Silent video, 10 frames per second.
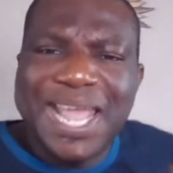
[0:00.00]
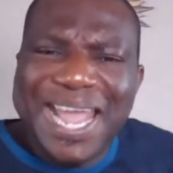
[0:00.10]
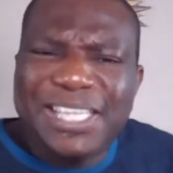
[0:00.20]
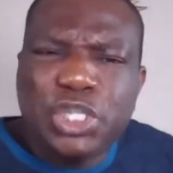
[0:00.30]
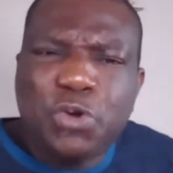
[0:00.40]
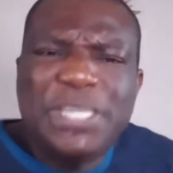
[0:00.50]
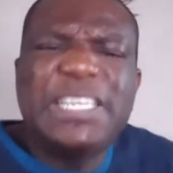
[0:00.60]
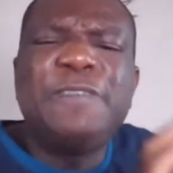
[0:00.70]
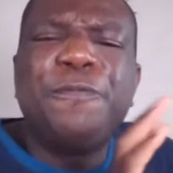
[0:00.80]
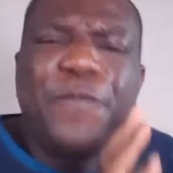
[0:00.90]
And so he's
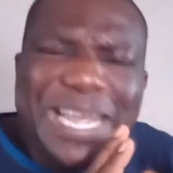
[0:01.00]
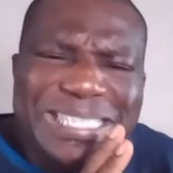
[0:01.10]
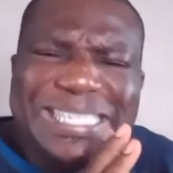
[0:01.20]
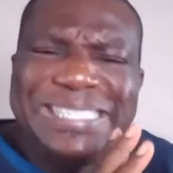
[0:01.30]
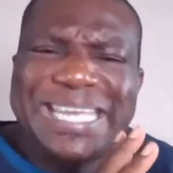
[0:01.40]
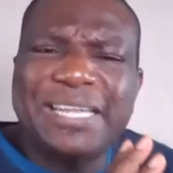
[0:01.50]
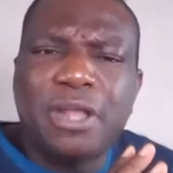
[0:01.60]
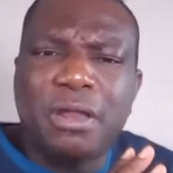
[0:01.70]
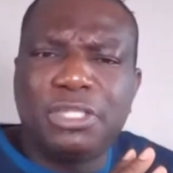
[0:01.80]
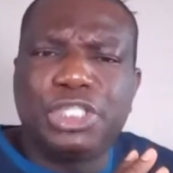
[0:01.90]
inventing
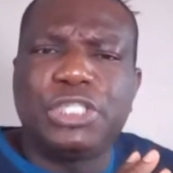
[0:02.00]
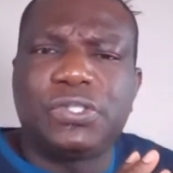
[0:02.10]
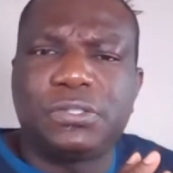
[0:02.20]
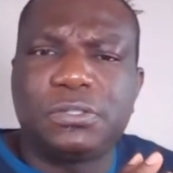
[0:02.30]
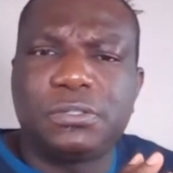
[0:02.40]
technologies